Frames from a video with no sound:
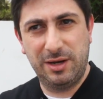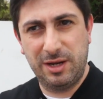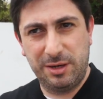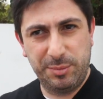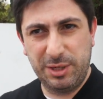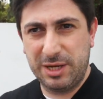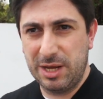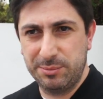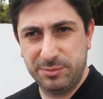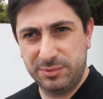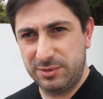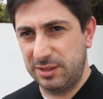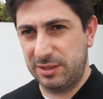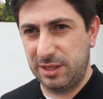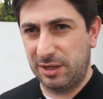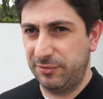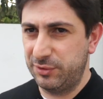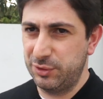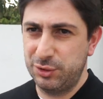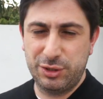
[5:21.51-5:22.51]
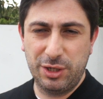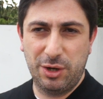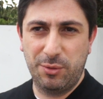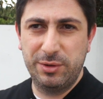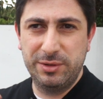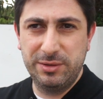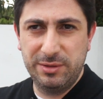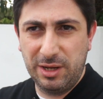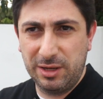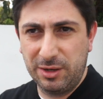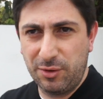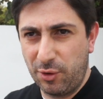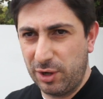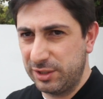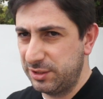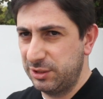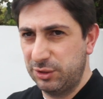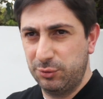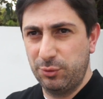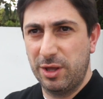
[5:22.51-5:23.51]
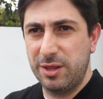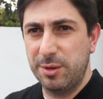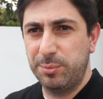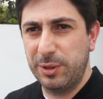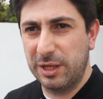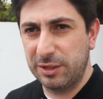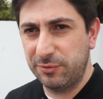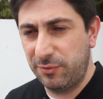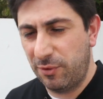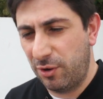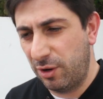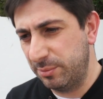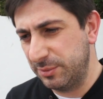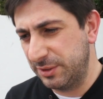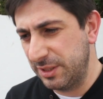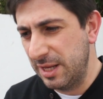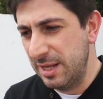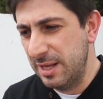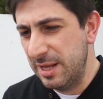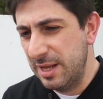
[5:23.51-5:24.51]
and it becomes a television show, and then crosses to other platforms.